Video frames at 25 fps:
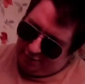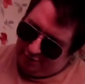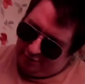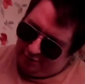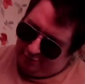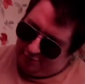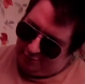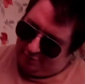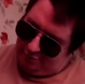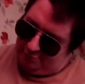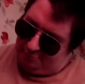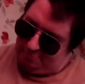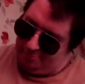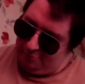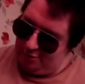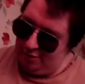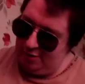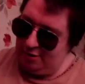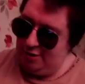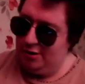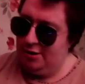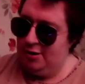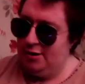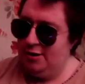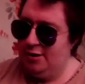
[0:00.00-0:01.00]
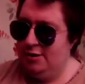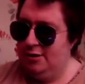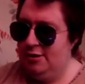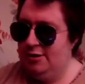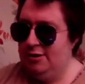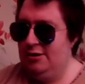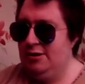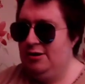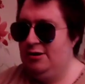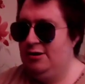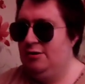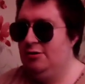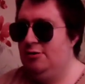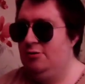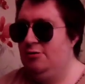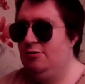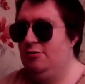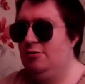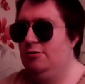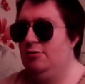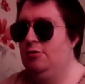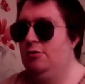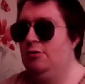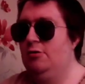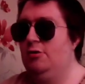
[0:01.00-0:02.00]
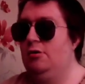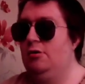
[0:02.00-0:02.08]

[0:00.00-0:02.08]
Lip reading: Should be a singer.